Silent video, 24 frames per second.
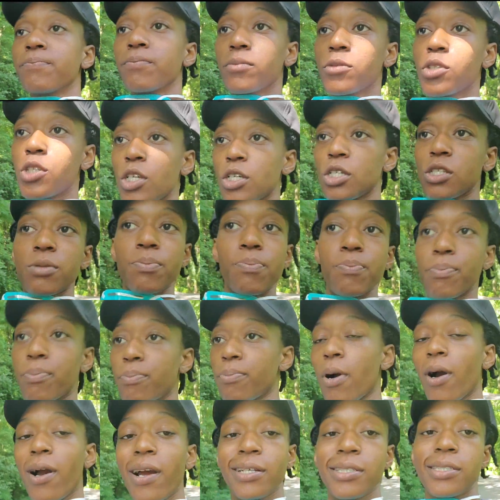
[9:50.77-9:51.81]
just
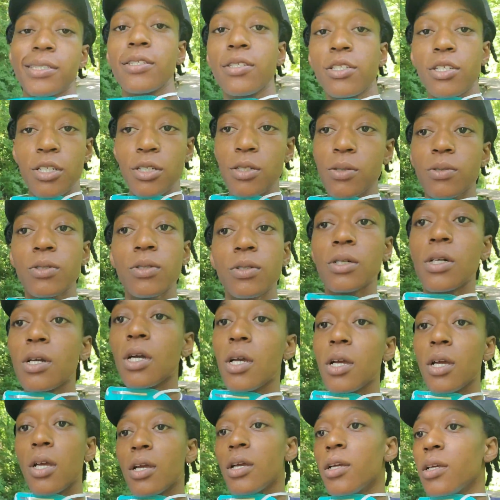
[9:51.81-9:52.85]
parks in general.
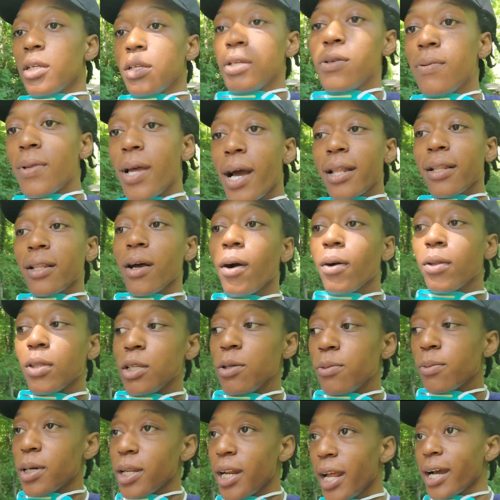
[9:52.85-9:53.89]
You're not the only
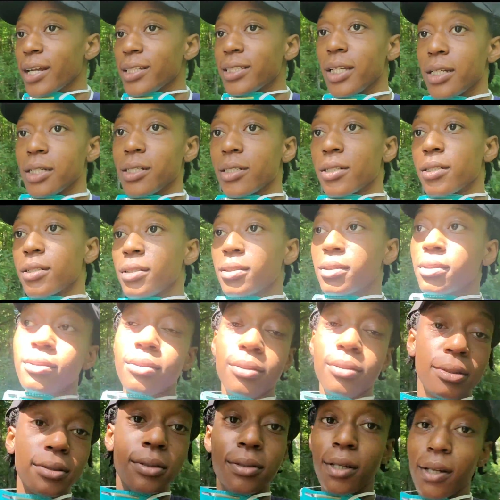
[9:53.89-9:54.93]
one out there.
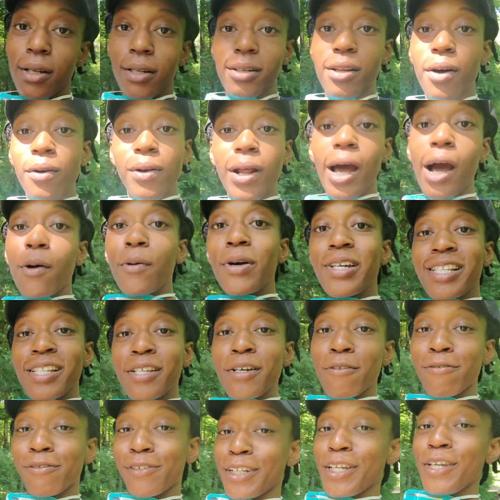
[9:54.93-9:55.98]
Don't always
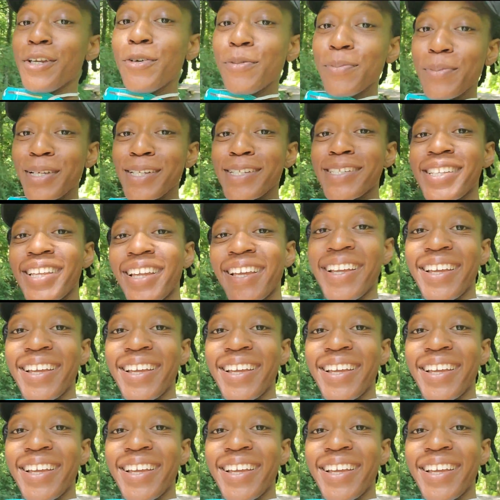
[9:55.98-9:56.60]
look for humans.